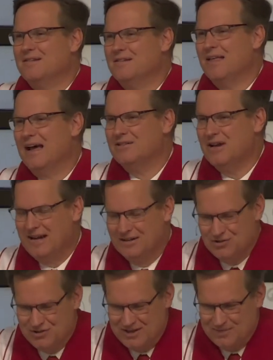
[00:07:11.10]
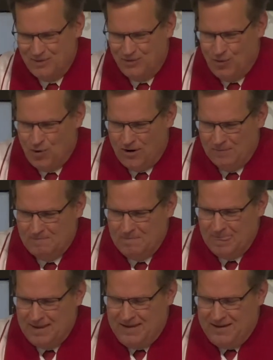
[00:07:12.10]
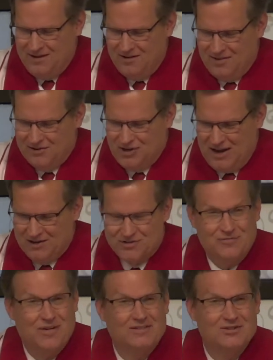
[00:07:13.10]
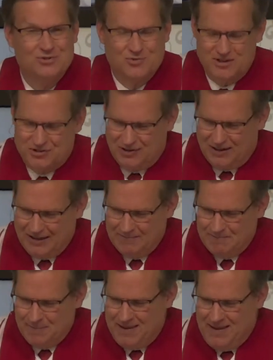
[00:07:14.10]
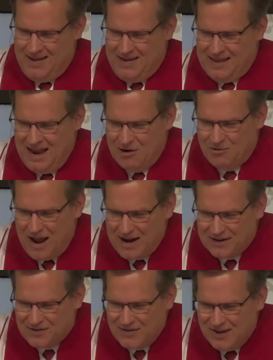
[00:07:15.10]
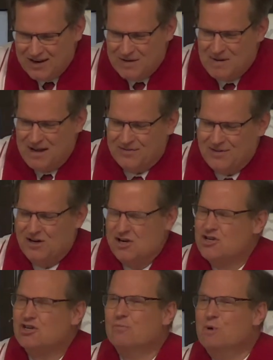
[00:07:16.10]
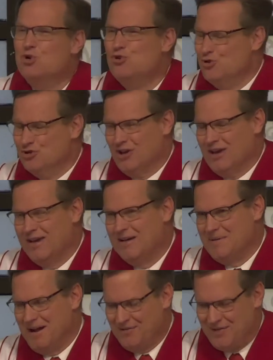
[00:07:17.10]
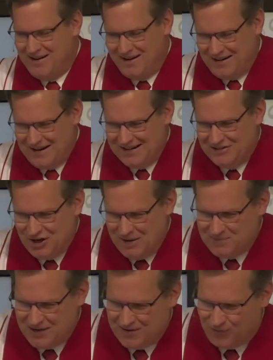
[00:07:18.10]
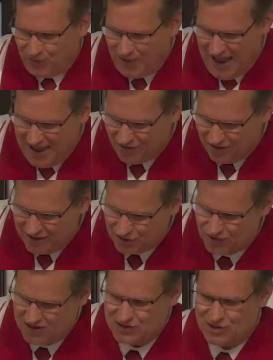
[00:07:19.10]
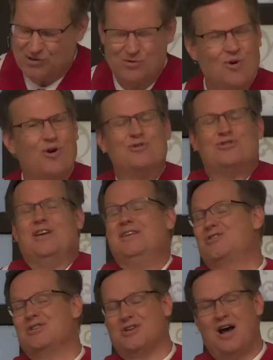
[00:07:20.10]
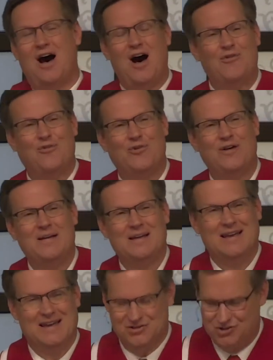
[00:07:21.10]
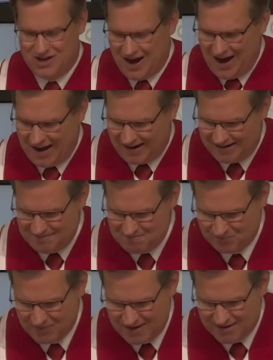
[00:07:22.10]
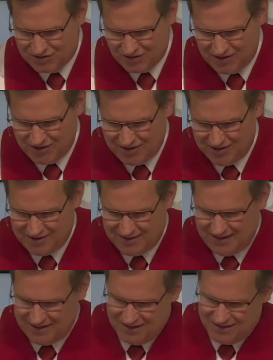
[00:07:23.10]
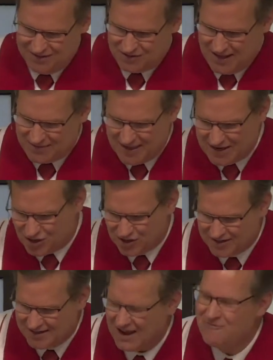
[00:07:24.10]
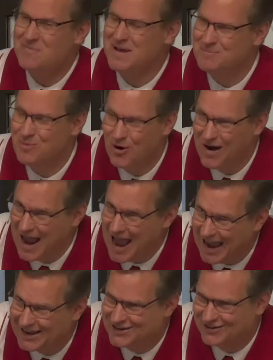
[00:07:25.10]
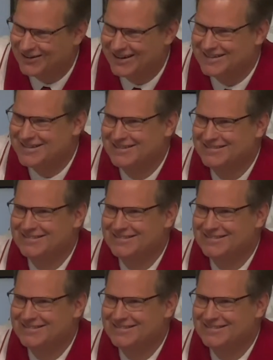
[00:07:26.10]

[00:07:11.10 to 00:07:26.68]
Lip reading: that dynasty before here in this house, in fact, just recently. The ironic thing about their schmoozing, about their attempt at flattery so as to throw Jesus off his guard, is that they couldn't have been more accurate.